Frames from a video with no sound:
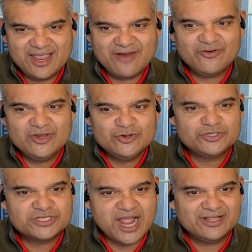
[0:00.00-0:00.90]
every
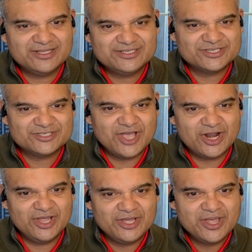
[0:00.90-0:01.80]
new challenge is
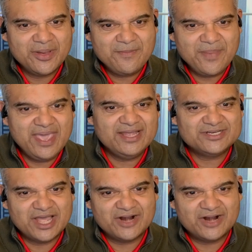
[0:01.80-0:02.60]
not a page